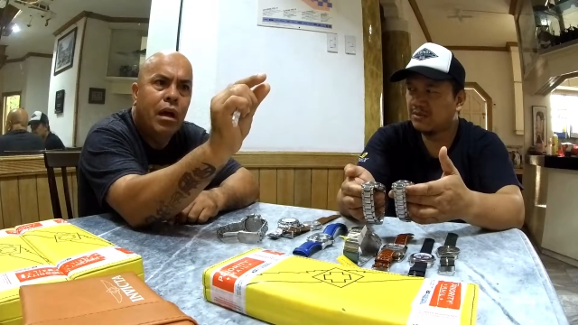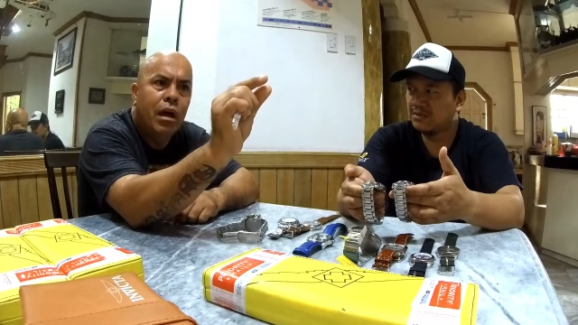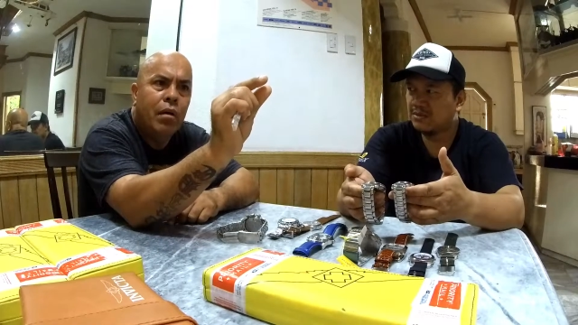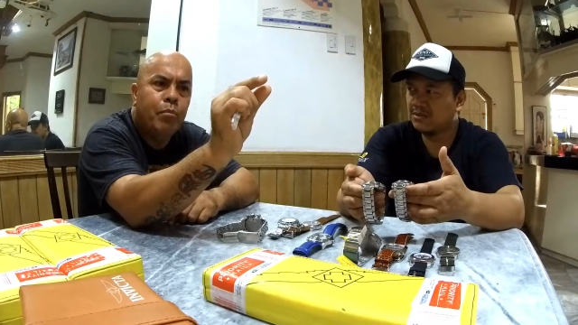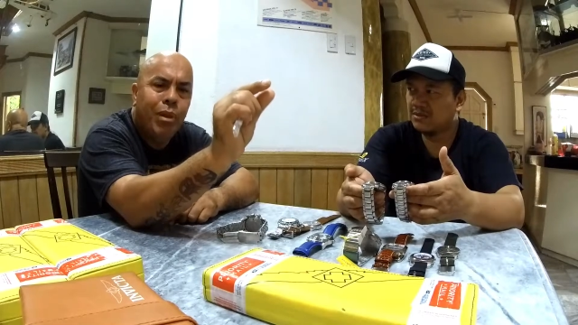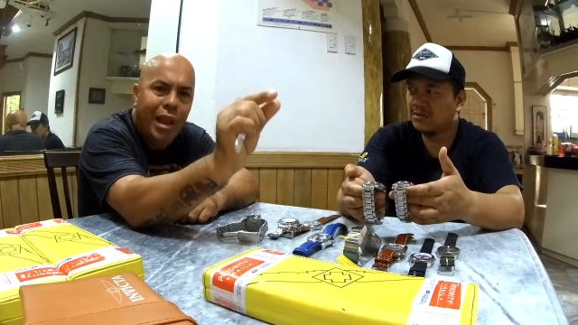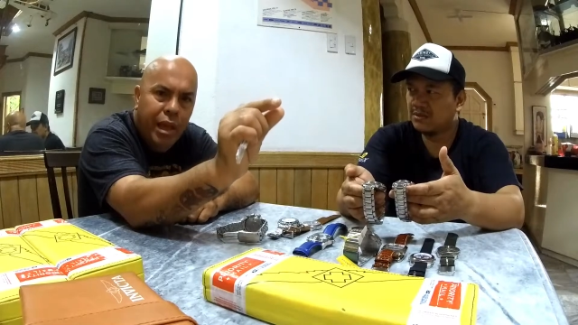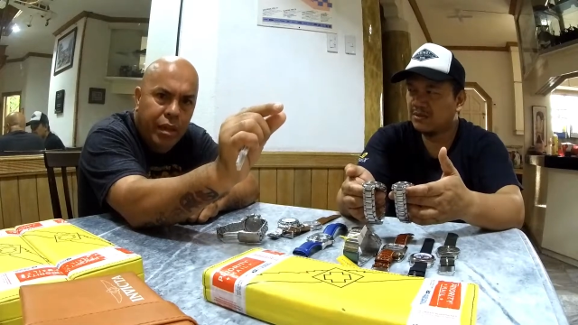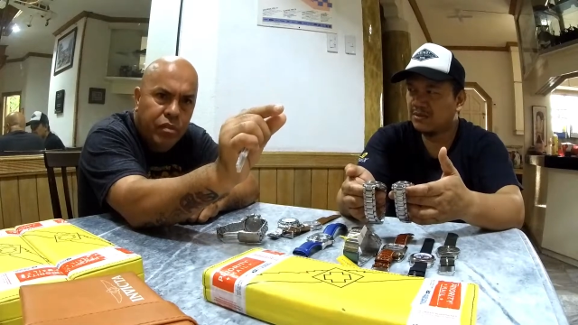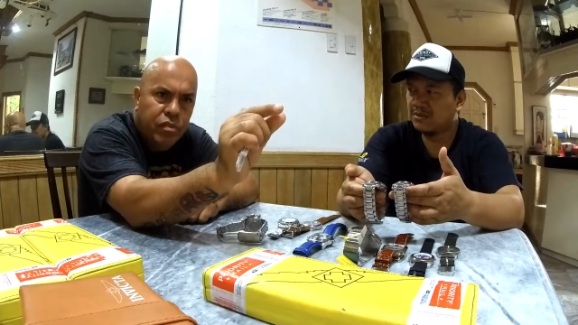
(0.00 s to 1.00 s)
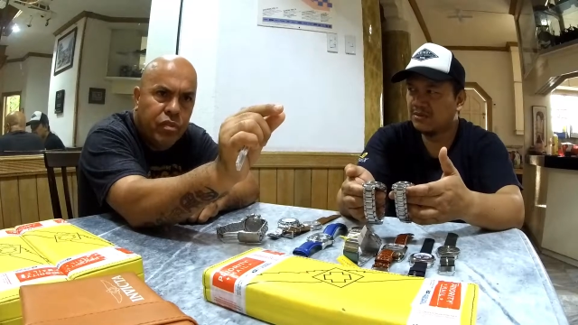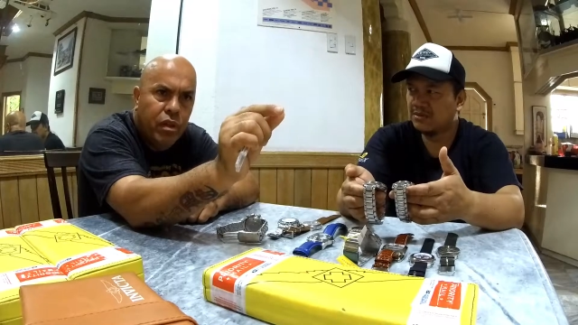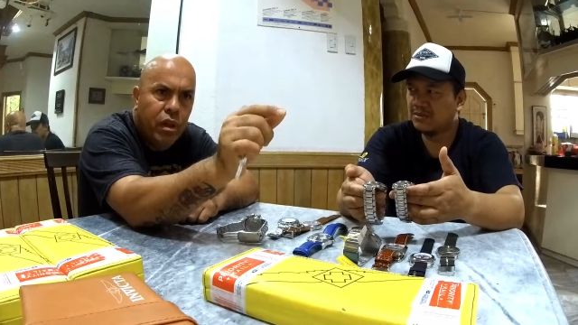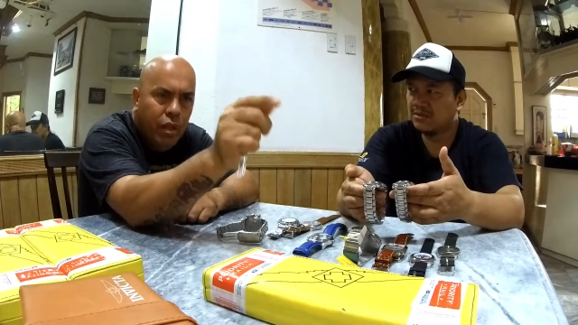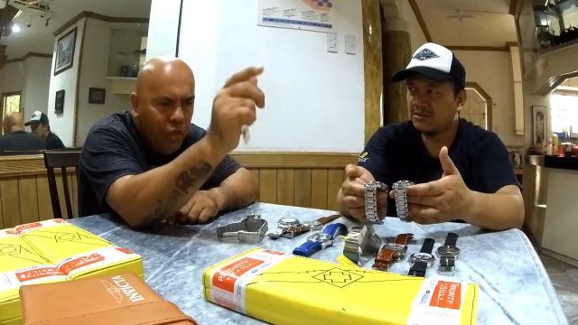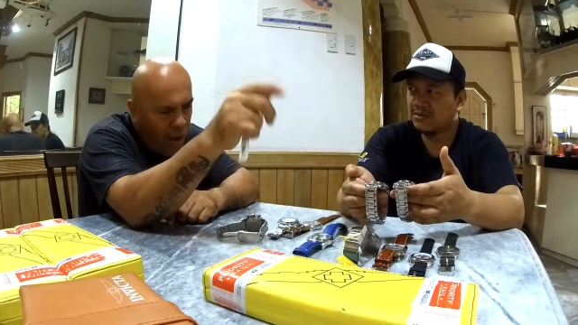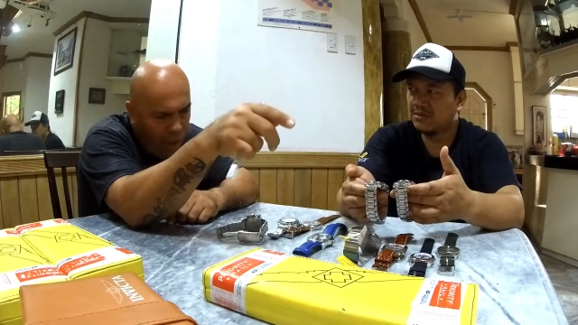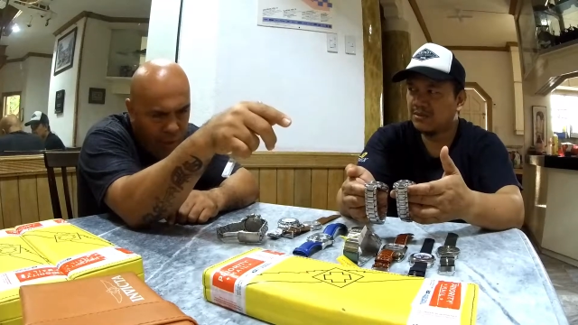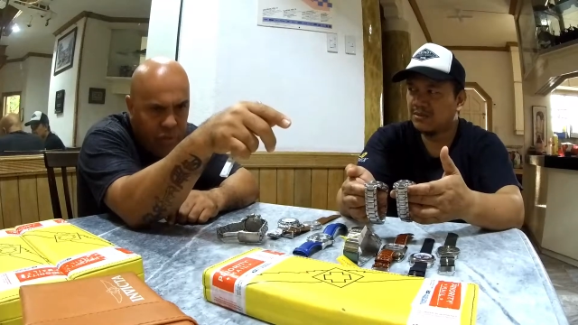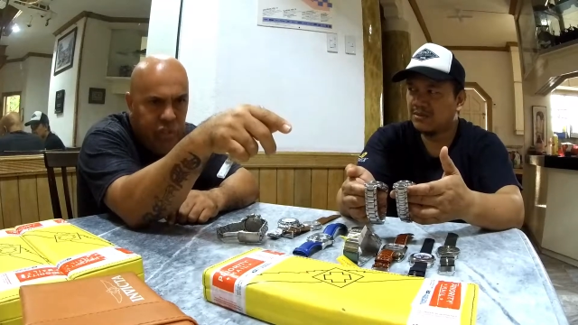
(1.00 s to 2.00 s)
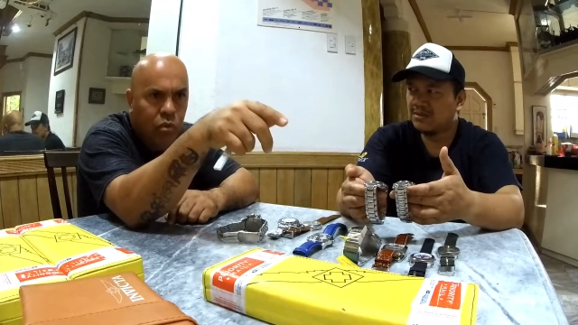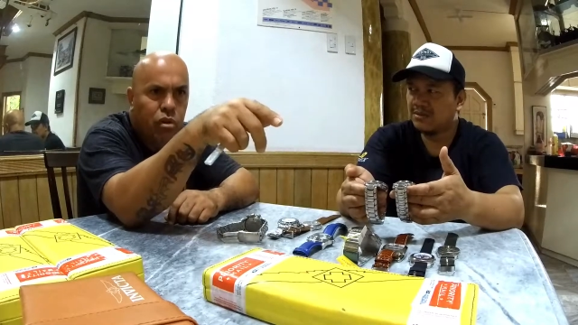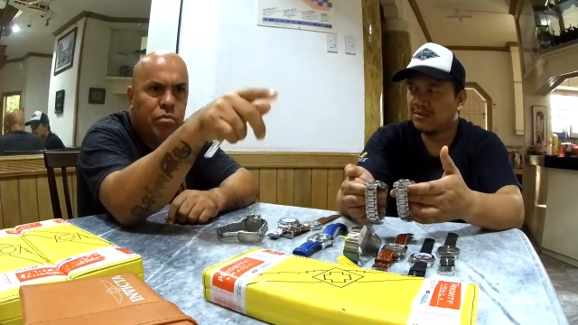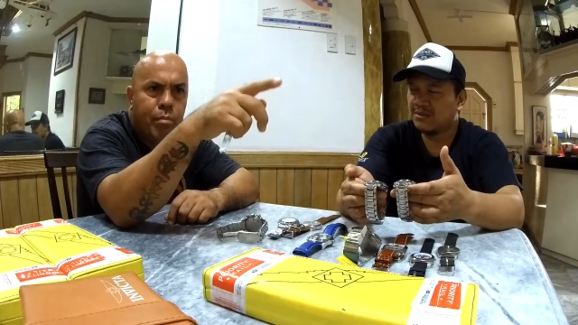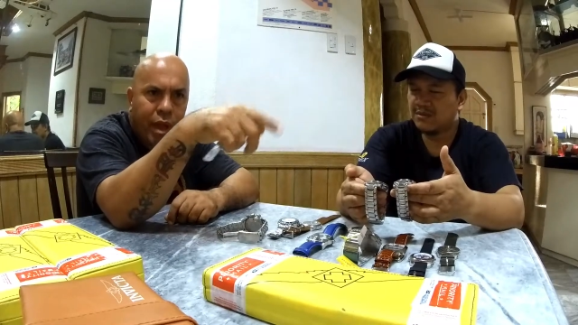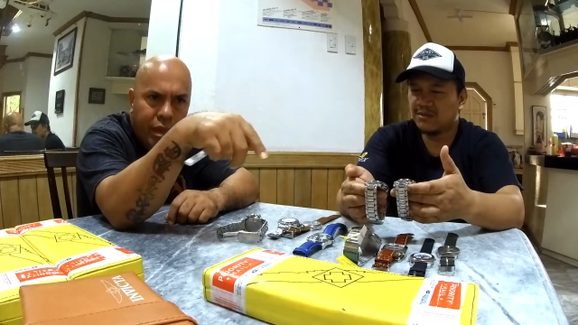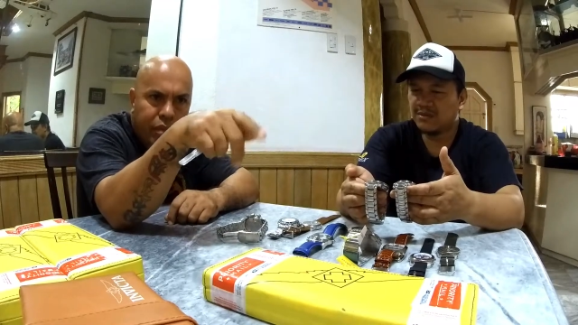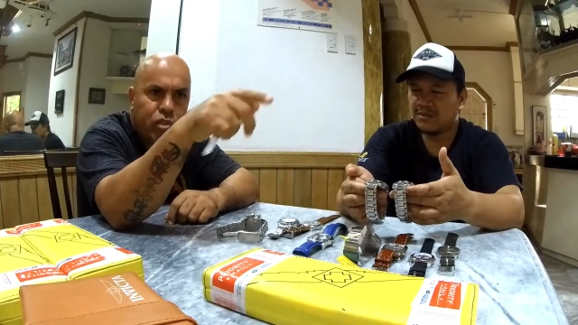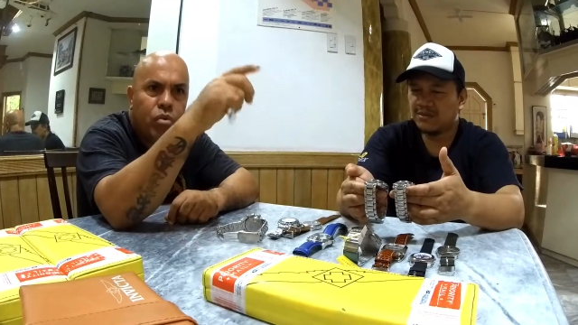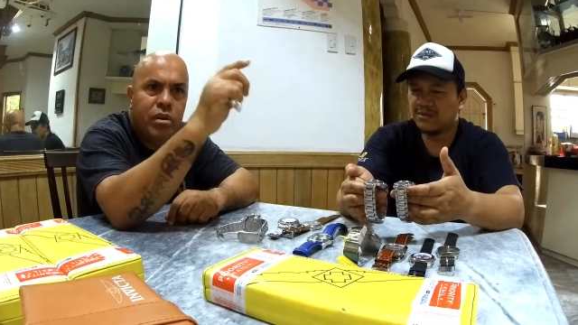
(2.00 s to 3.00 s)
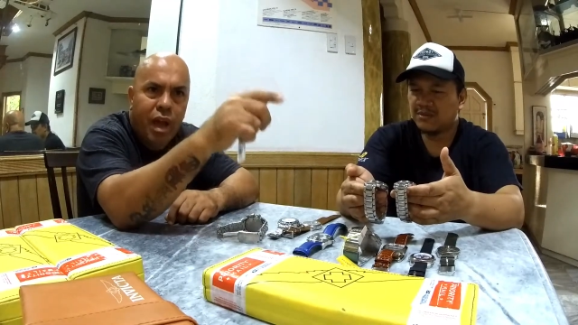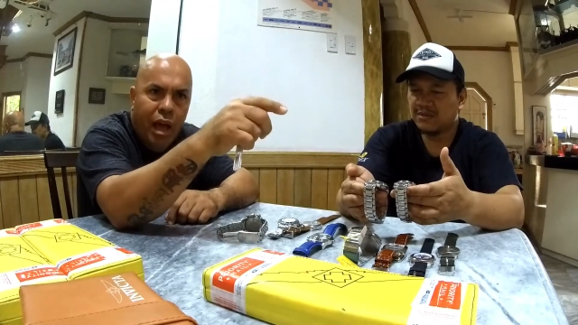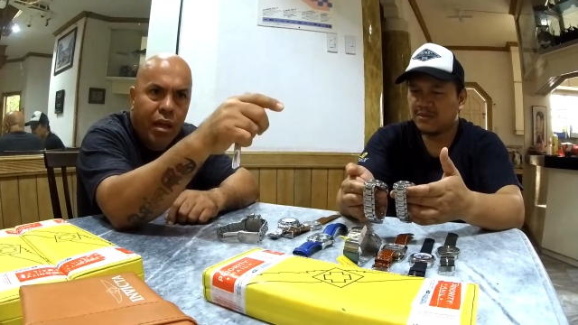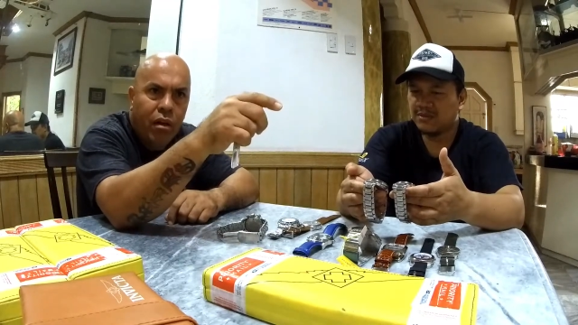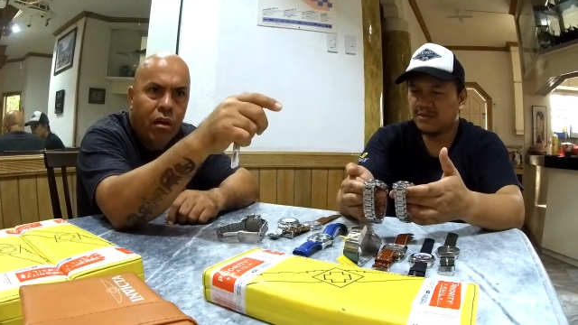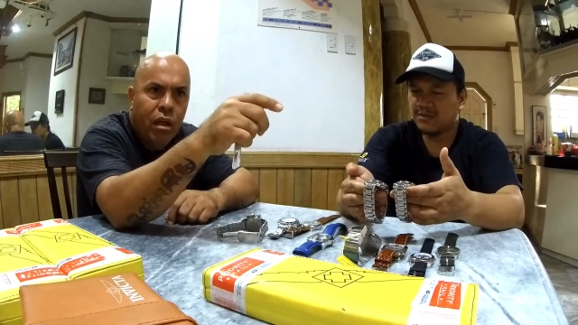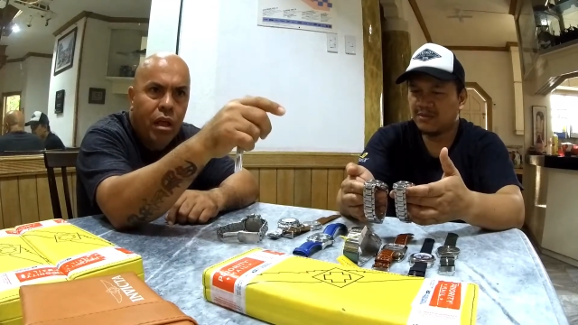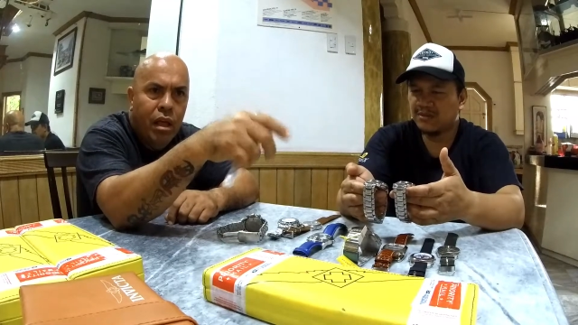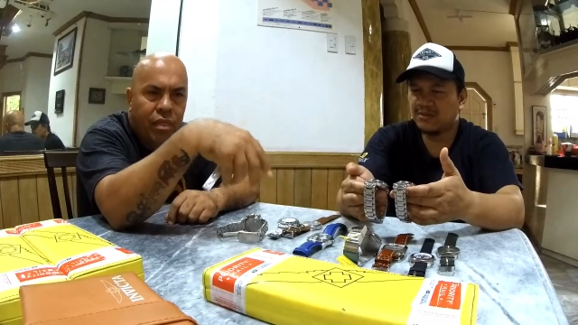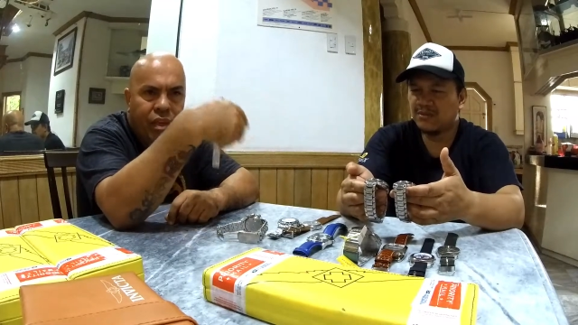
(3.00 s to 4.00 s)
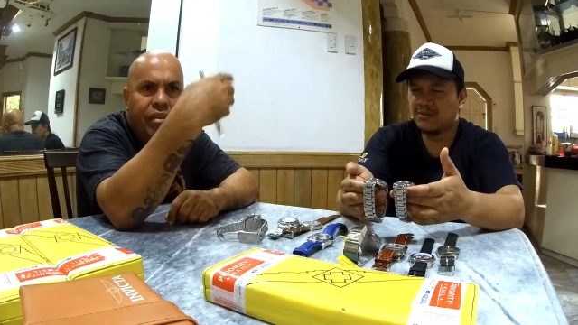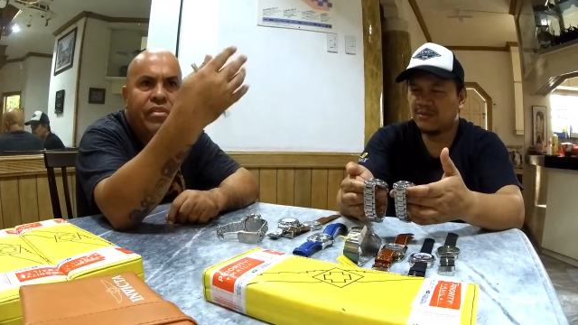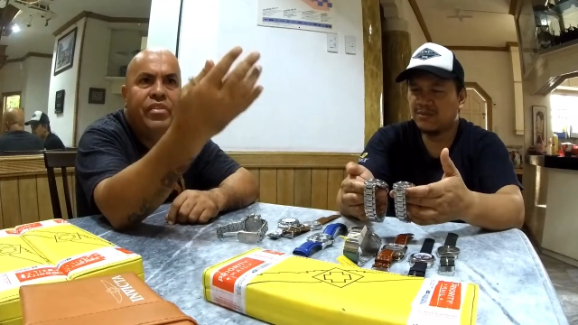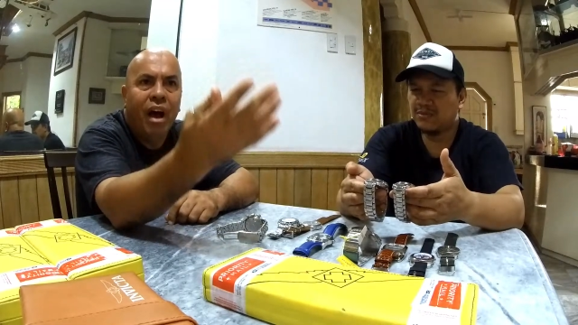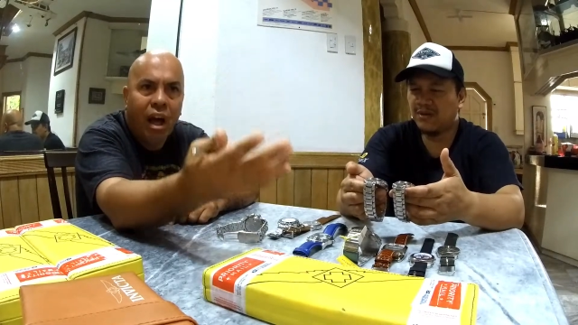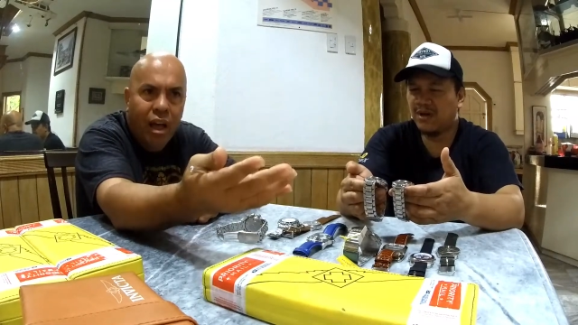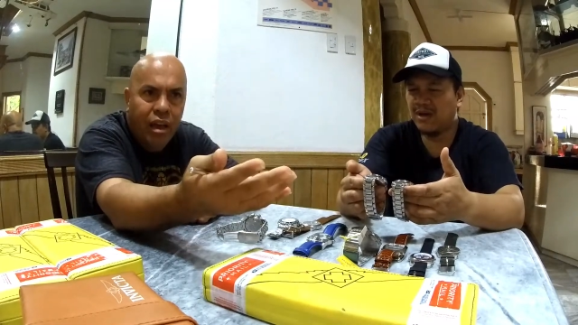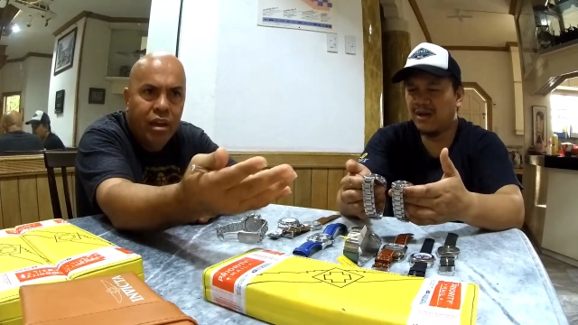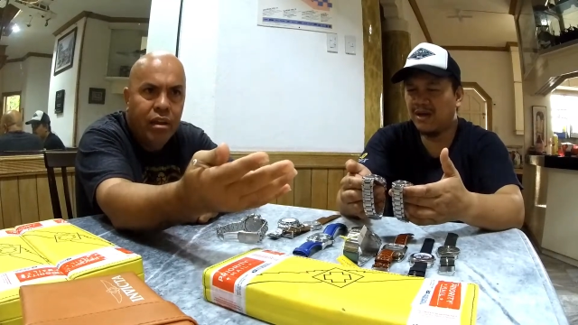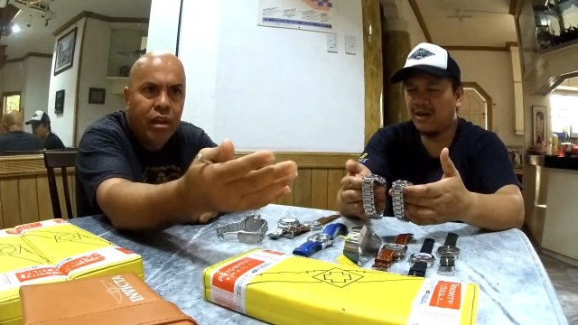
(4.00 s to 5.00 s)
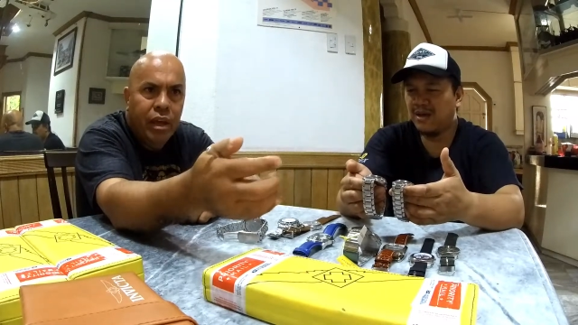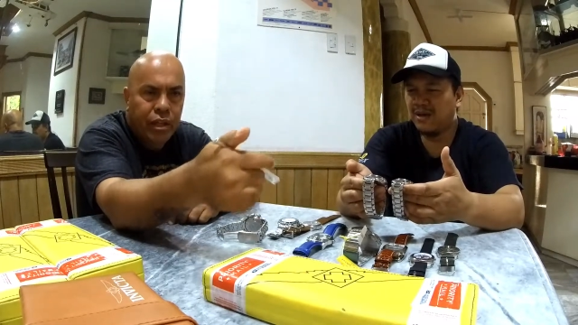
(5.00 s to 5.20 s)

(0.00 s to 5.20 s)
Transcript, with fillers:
Speaker 1: uh, plates that obviously was made into a dial, then dyed wow.